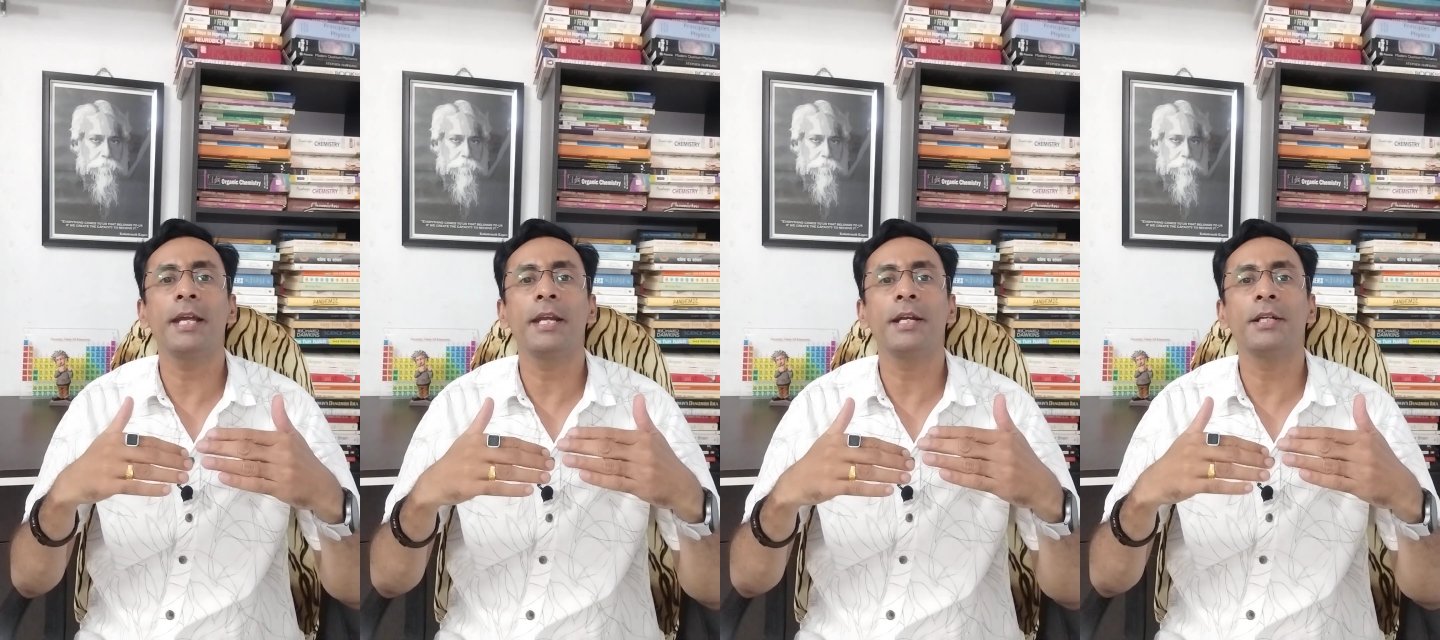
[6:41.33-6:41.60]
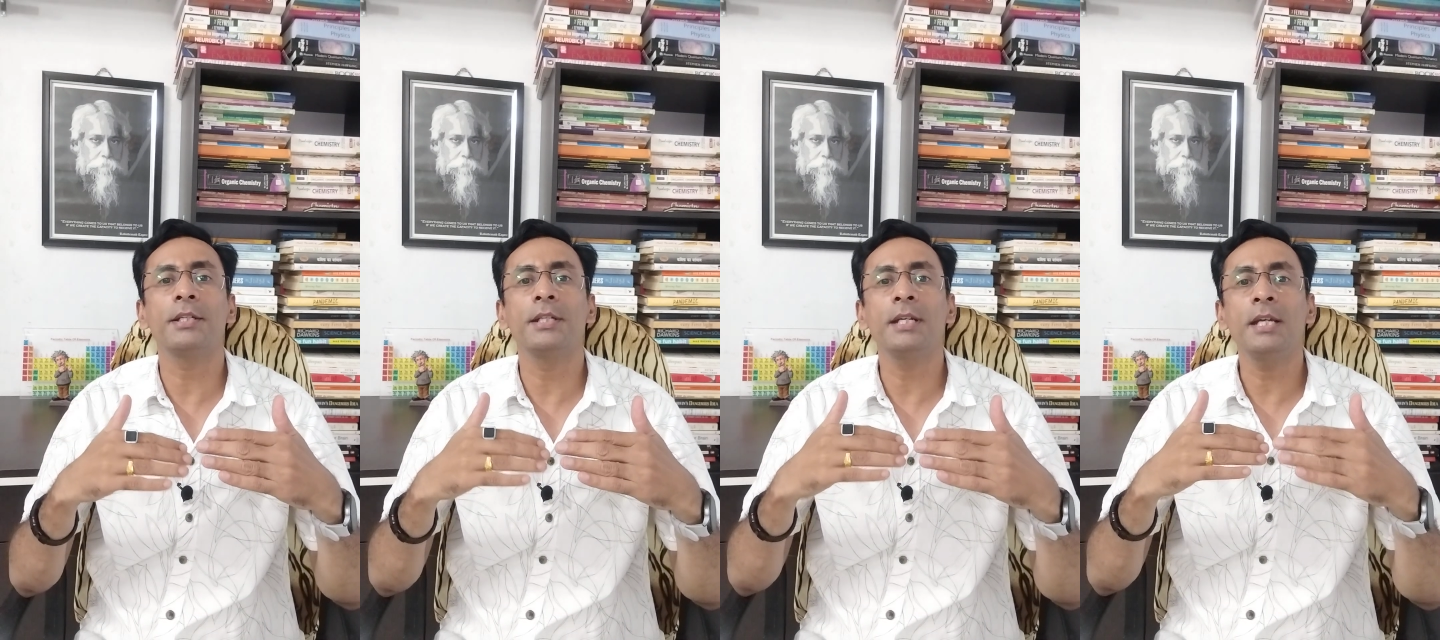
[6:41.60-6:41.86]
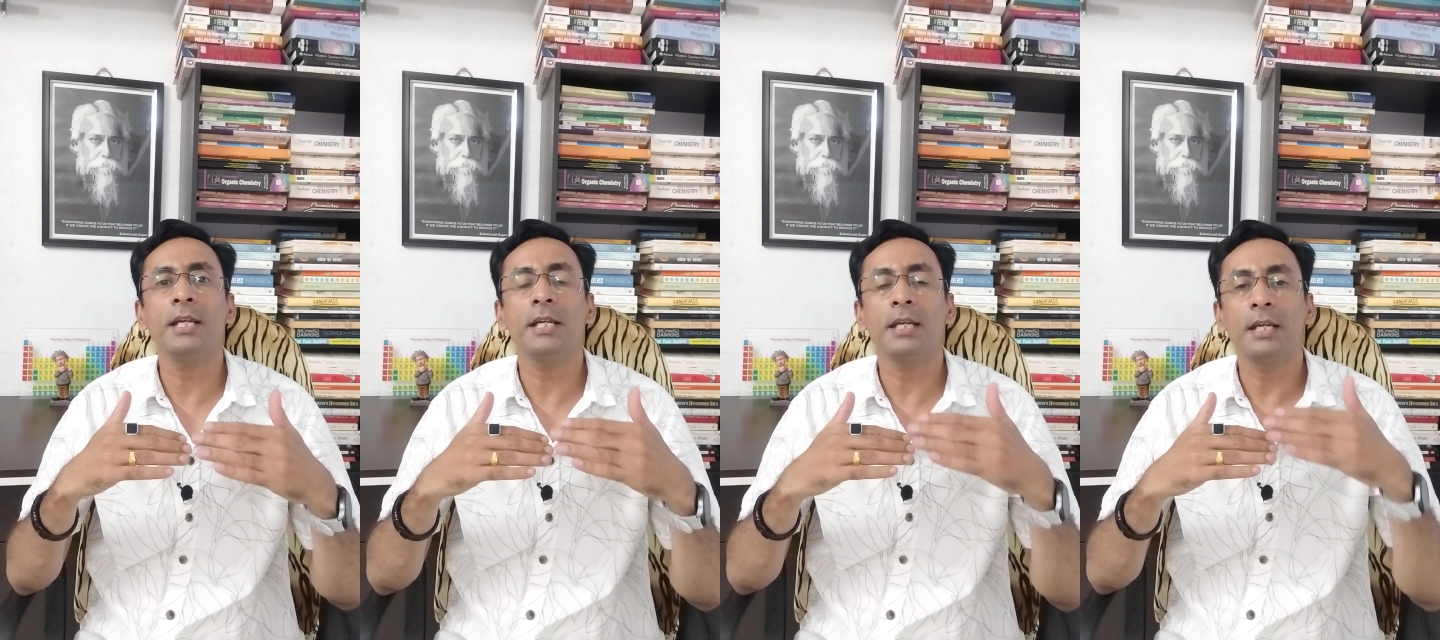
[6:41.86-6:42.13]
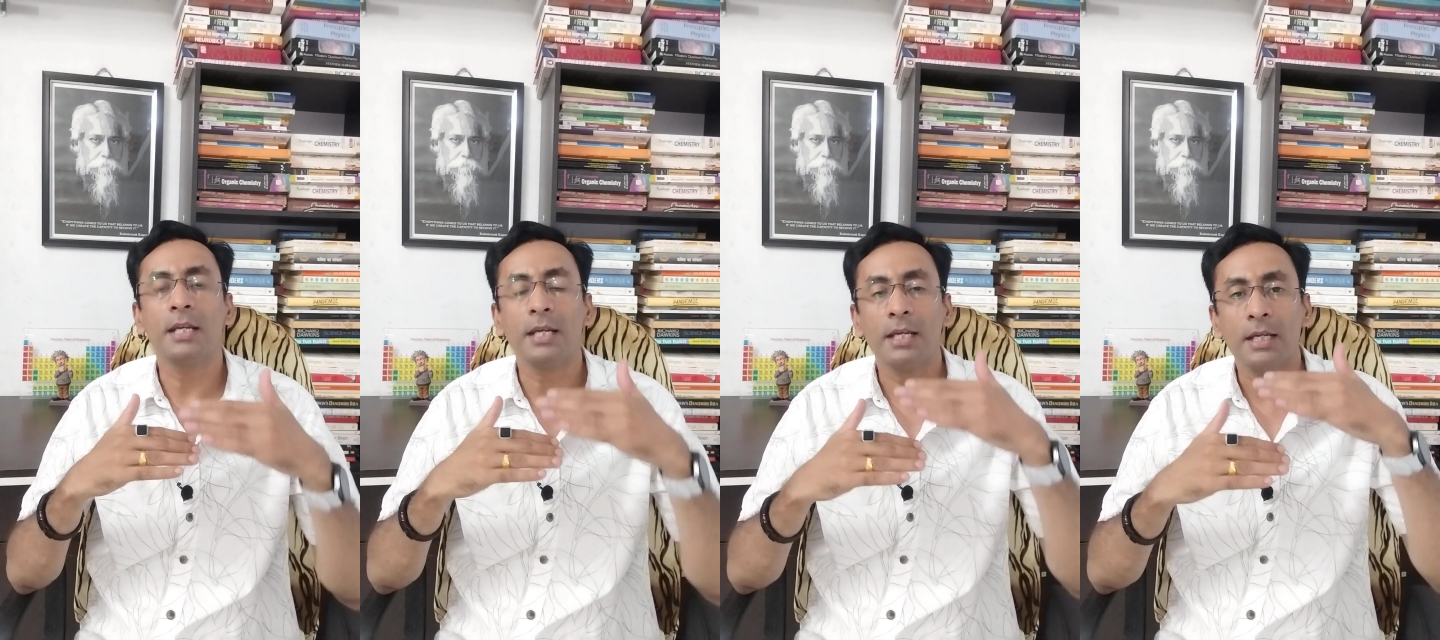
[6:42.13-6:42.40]
energy
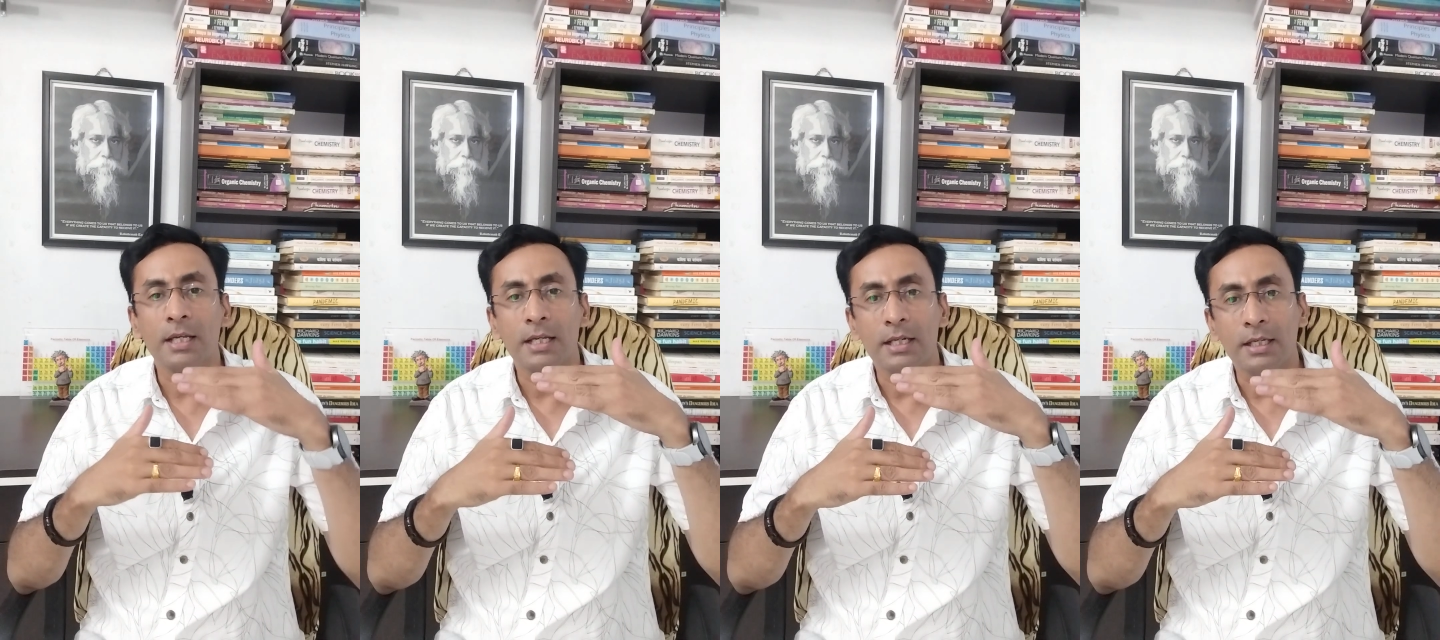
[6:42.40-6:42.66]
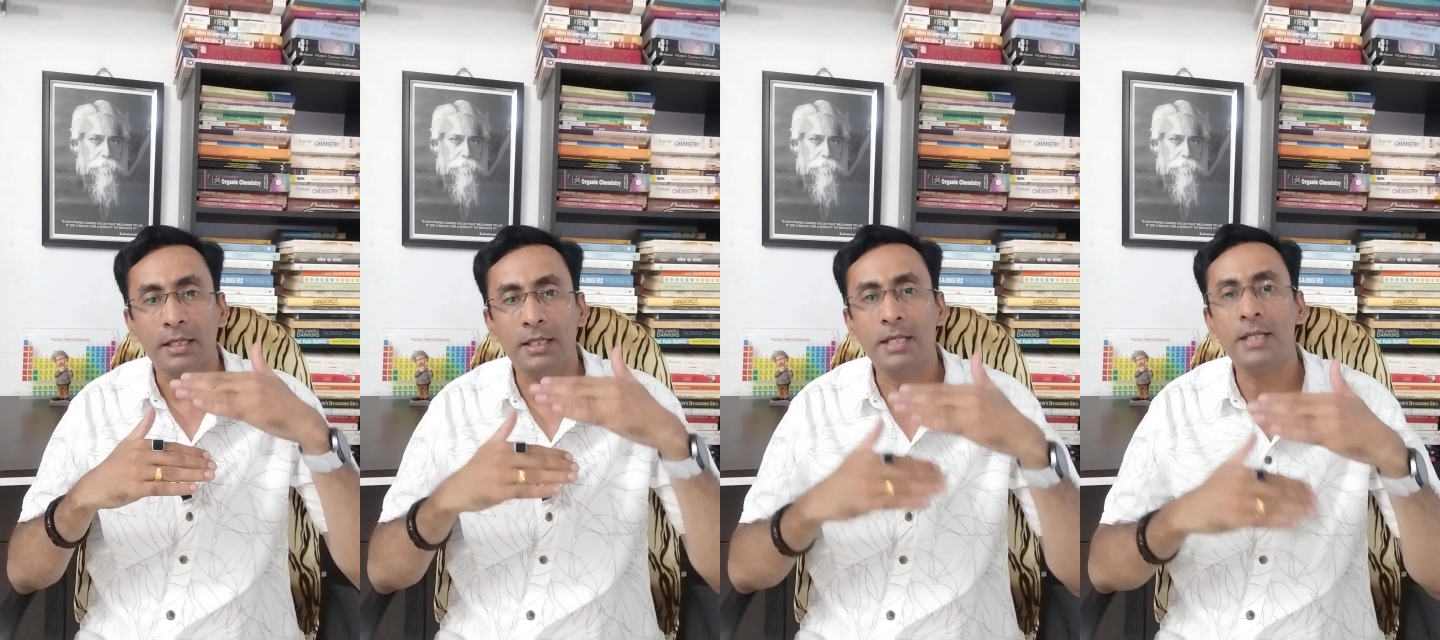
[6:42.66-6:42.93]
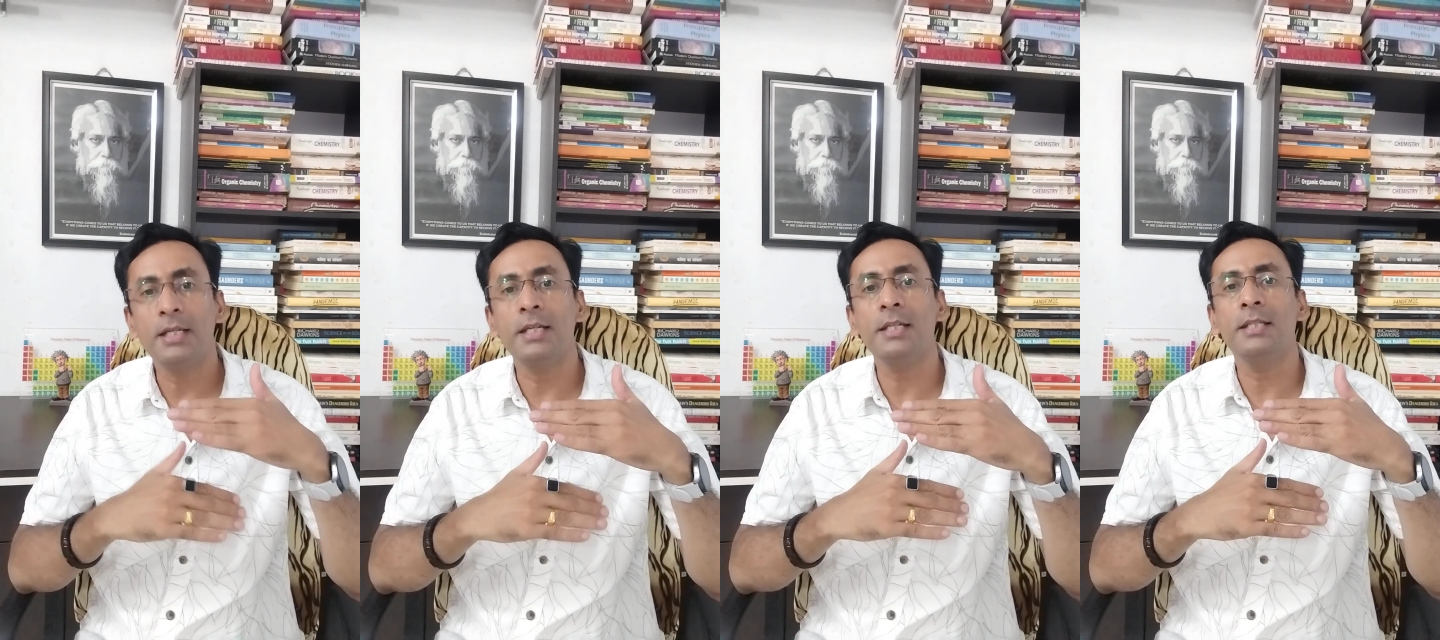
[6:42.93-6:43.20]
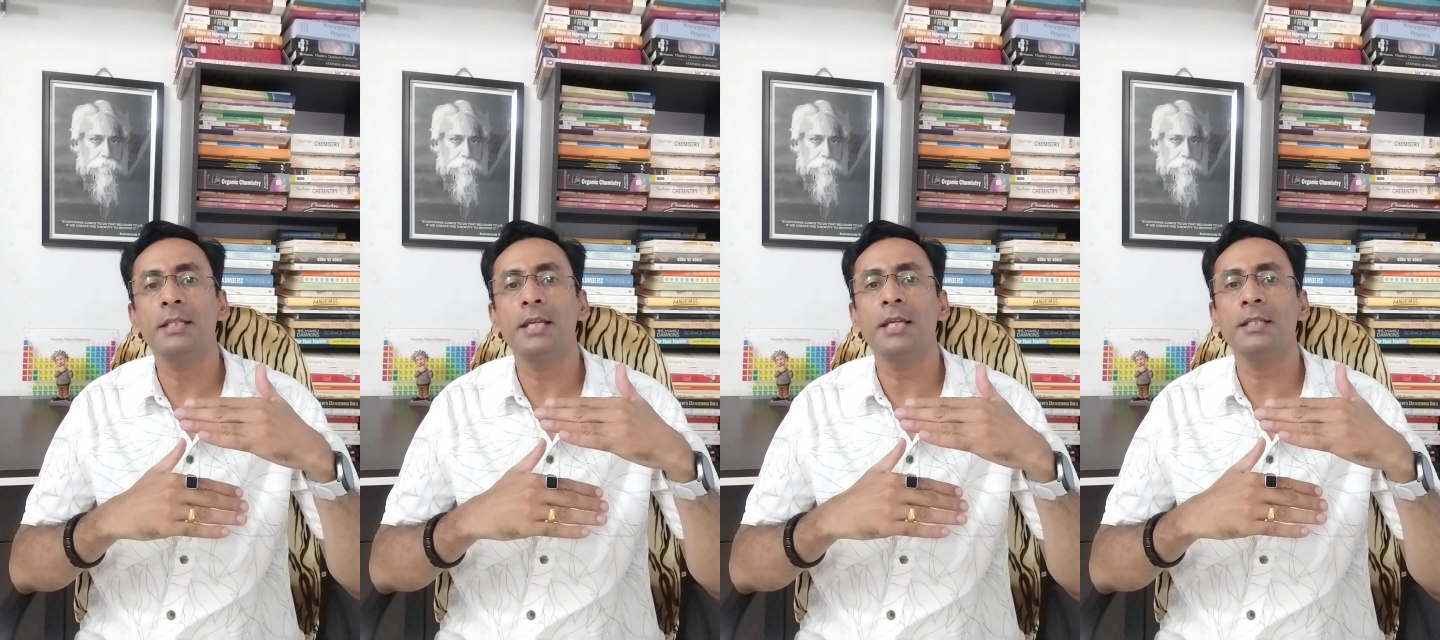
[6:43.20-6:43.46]

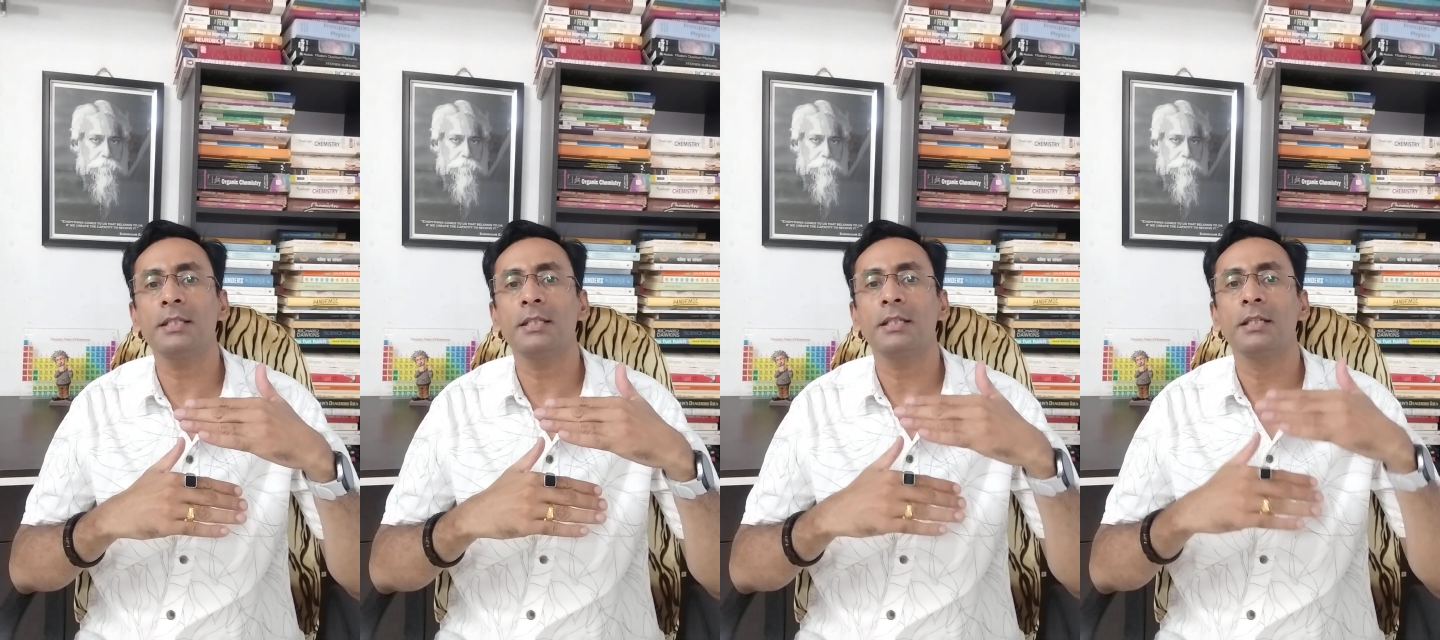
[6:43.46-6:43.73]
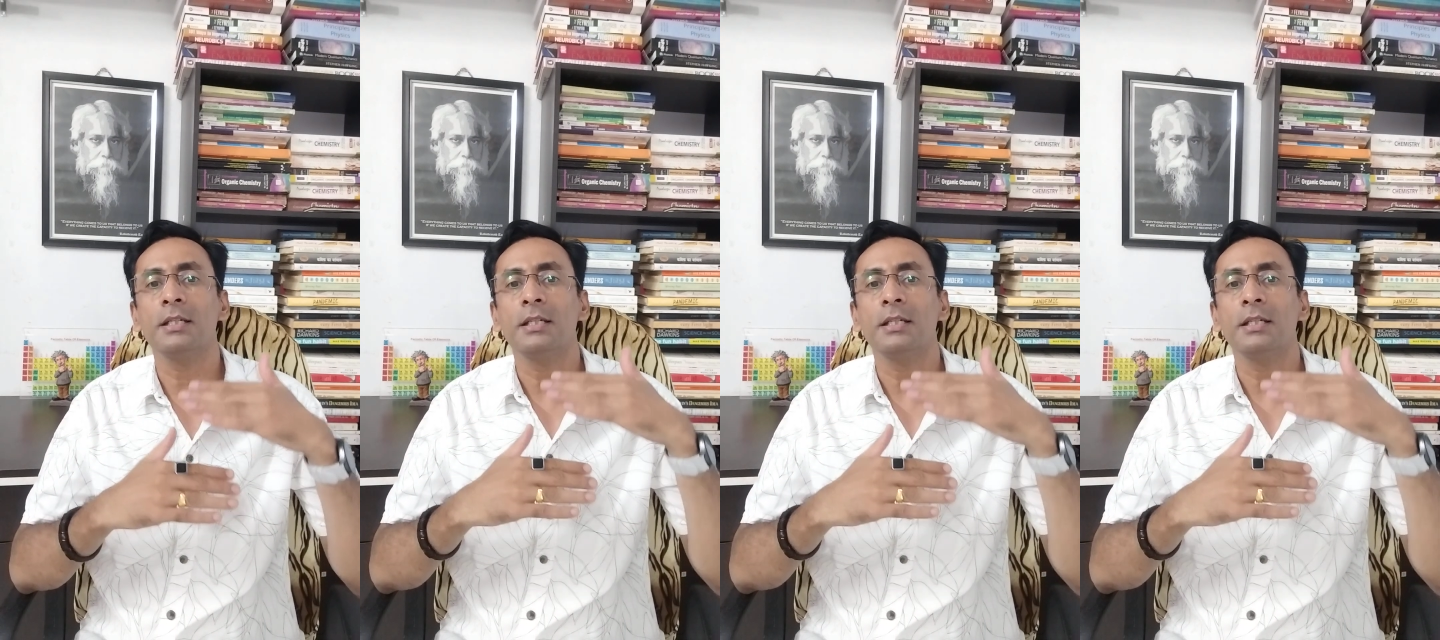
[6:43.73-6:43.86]
decreases.